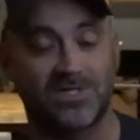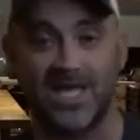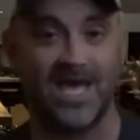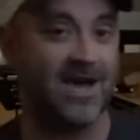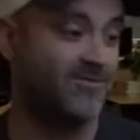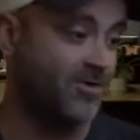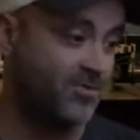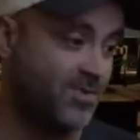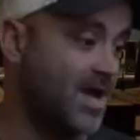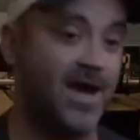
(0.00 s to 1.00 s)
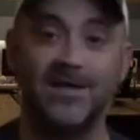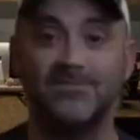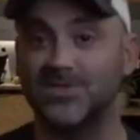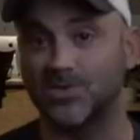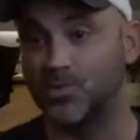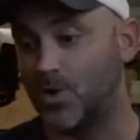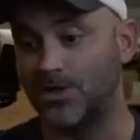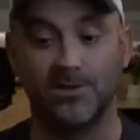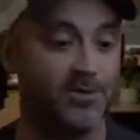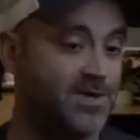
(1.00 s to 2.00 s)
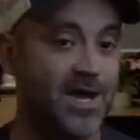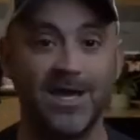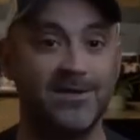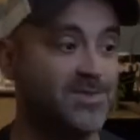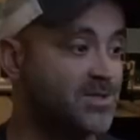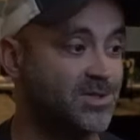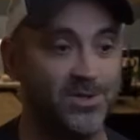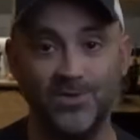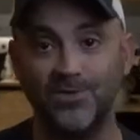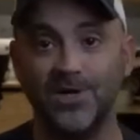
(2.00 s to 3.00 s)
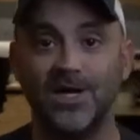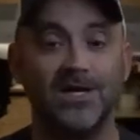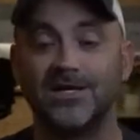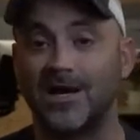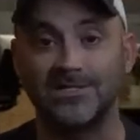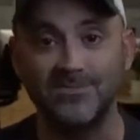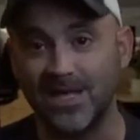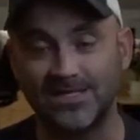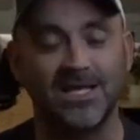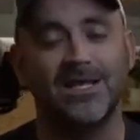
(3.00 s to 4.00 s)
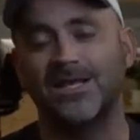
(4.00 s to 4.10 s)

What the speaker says: they have are 3 items, there's 1 clothing item and 2 cosmetics,